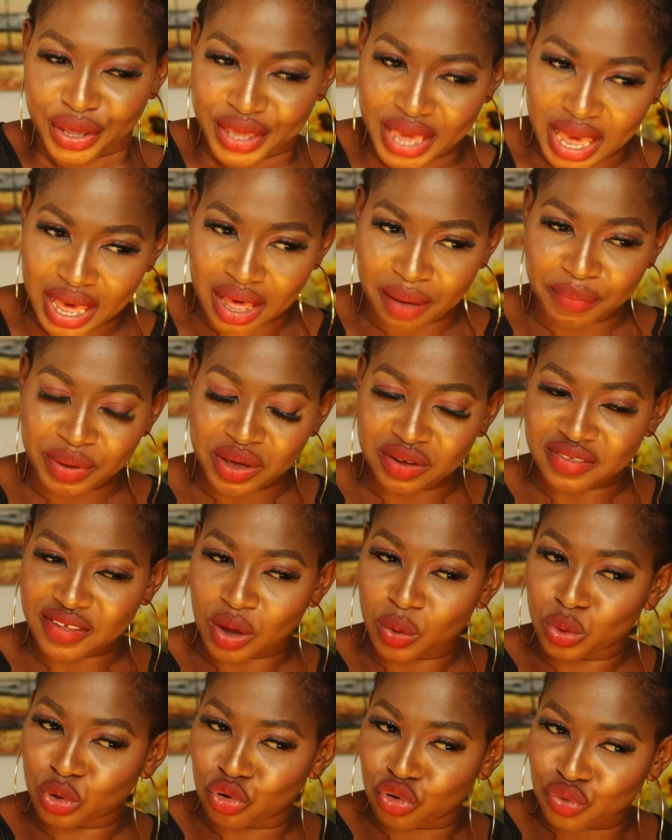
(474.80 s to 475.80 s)

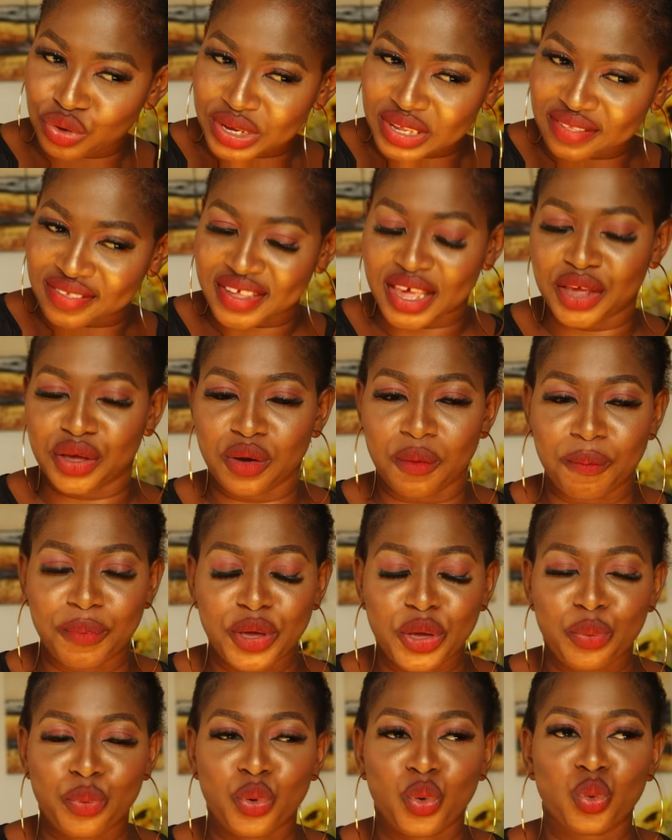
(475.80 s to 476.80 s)
I will do it, and your
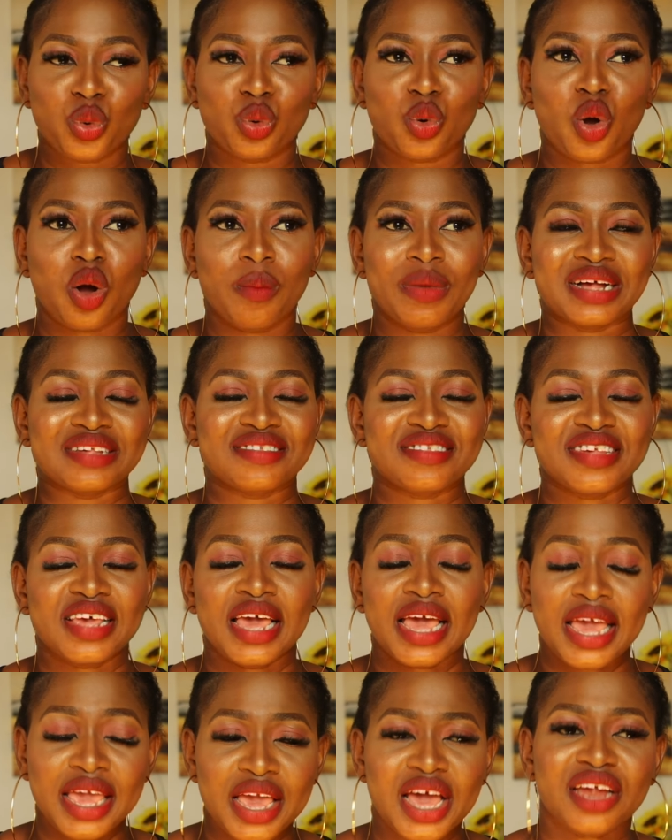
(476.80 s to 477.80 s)
people will come and say,
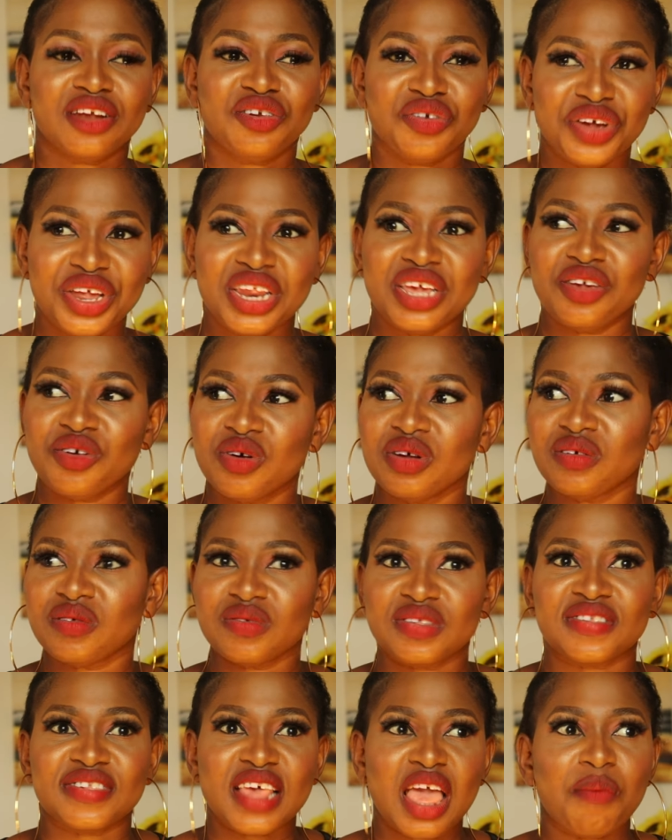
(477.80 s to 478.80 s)
hey, you're doing it, you want
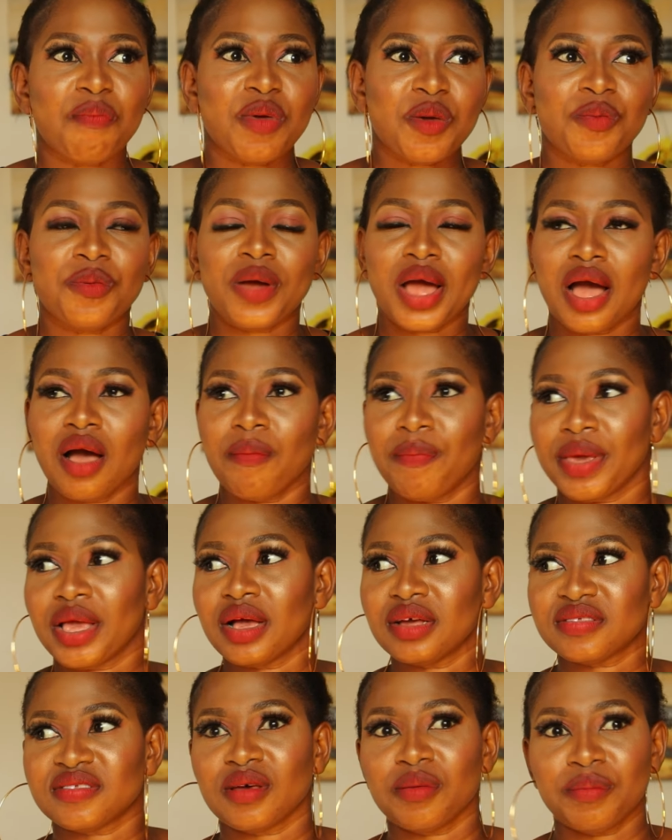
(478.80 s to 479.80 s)
to set people up
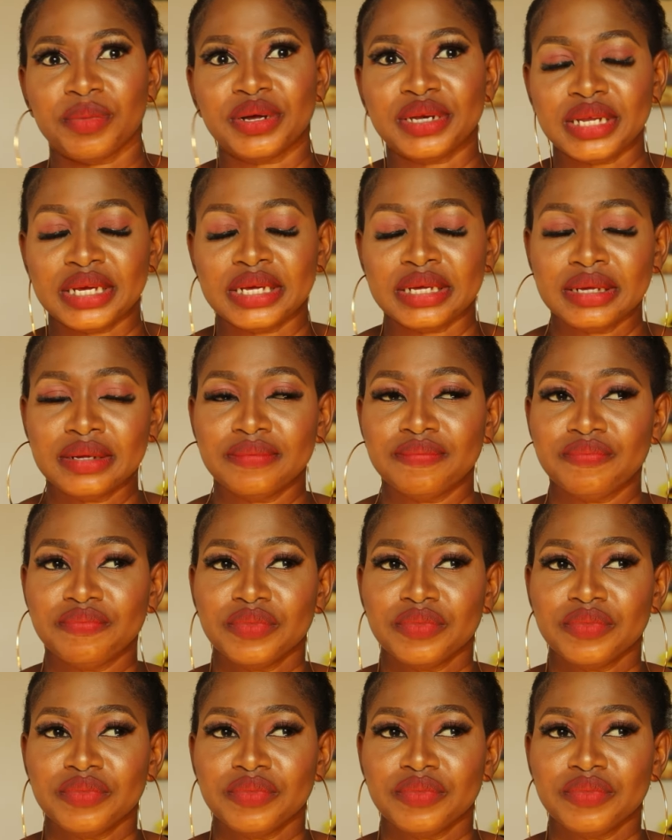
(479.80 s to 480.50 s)
because of money.